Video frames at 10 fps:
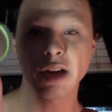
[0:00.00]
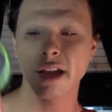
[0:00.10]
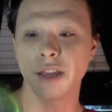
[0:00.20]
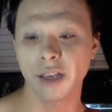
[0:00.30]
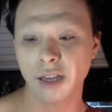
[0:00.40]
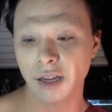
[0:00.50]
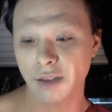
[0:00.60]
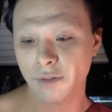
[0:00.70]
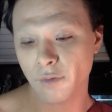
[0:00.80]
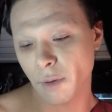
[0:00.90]
I think it
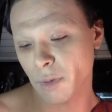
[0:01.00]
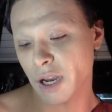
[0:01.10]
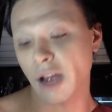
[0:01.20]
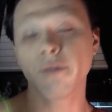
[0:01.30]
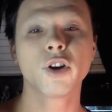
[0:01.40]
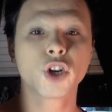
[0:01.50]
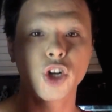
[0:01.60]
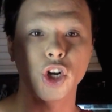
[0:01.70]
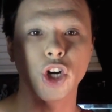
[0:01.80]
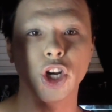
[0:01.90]
is from
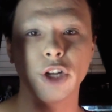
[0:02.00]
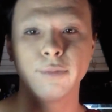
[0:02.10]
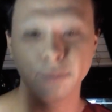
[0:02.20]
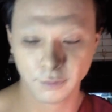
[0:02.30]
CoverGirl.